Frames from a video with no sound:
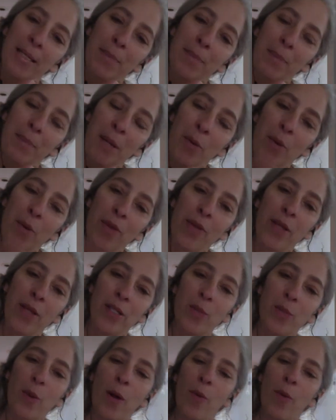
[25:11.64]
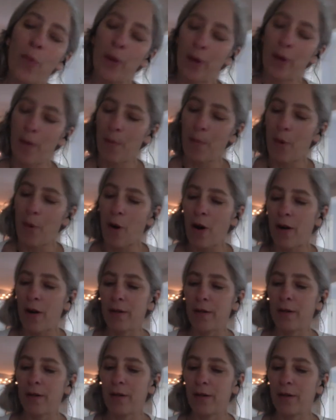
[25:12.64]
be with us while we're apart.
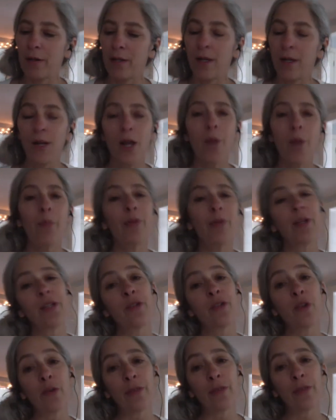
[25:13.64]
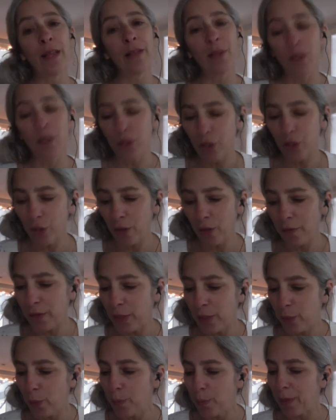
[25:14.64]
Please note that this
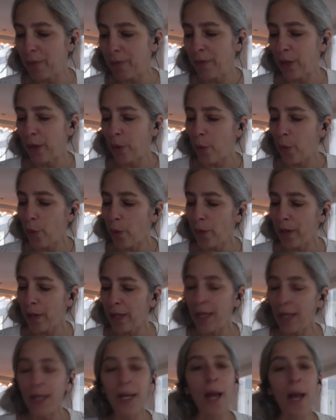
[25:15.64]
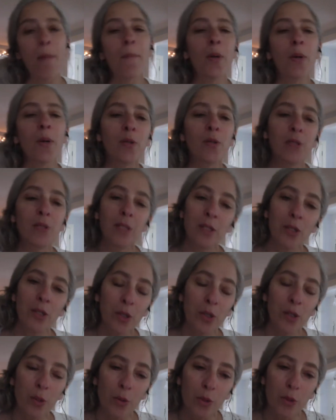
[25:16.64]
service will be recorded and posted to
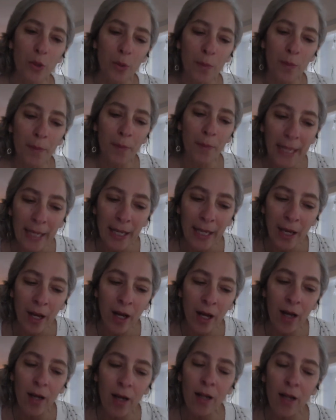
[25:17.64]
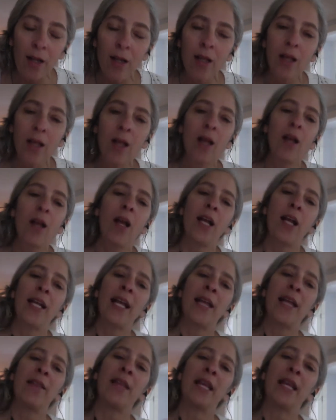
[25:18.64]
social media.
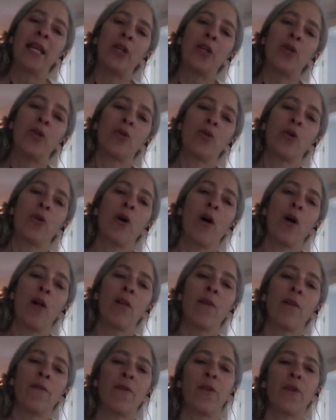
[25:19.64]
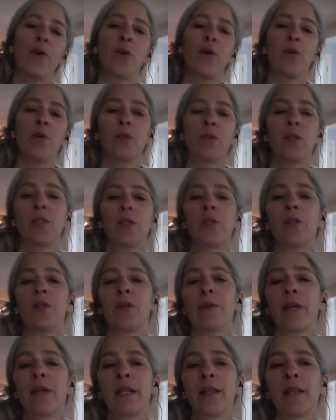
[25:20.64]
Again, thank you to all of those
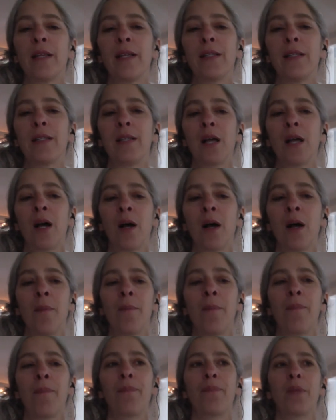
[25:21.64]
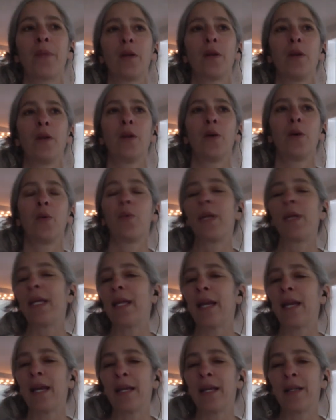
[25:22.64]
during this
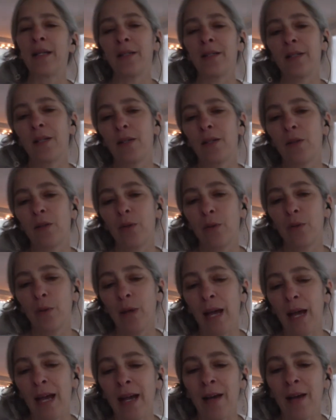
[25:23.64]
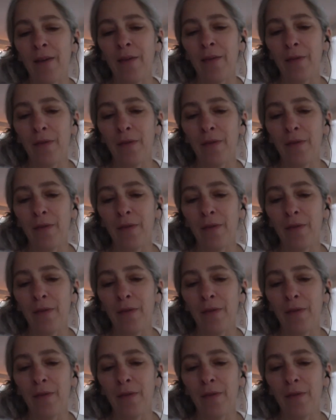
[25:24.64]
weekend who have